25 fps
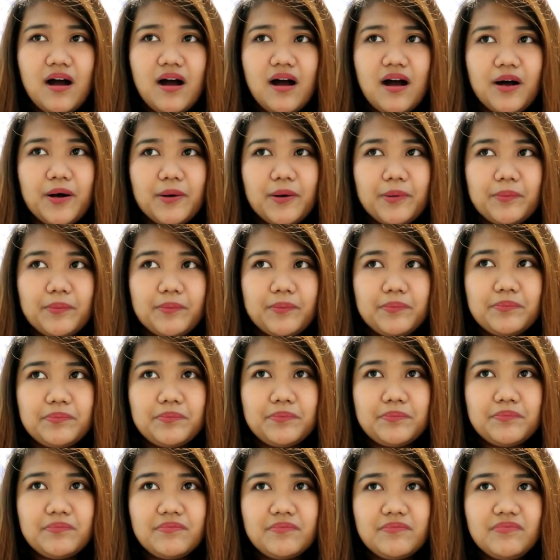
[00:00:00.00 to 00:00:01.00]
um,
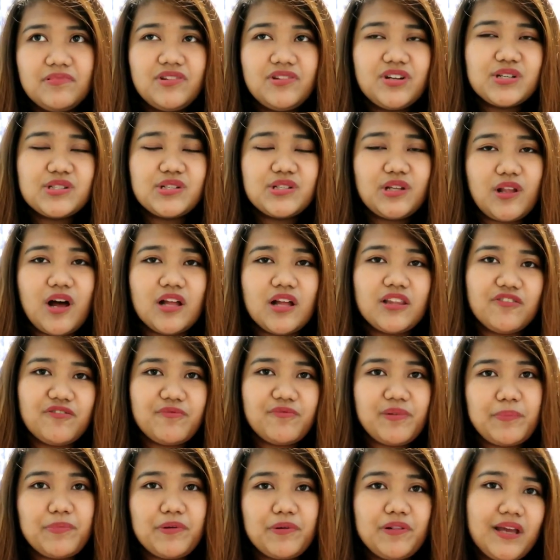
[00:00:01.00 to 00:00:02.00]
there's a lot
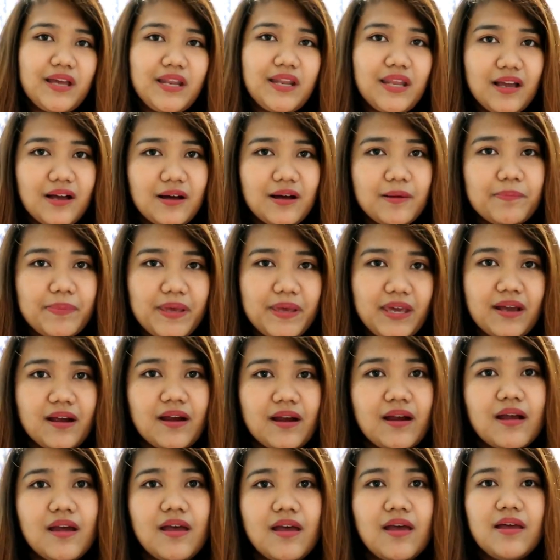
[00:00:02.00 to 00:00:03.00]
of people lining up
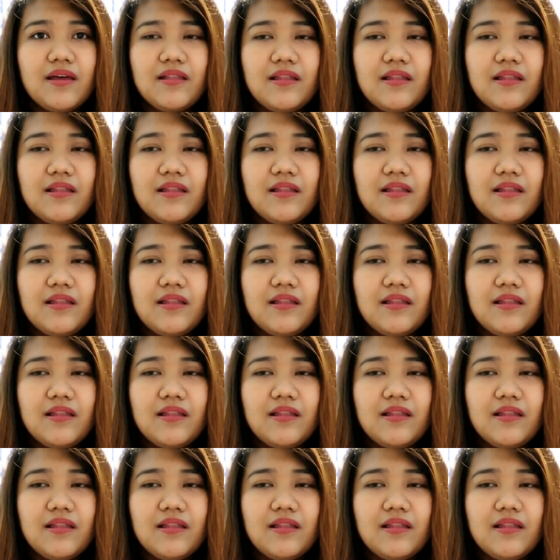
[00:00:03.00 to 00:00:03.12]
here,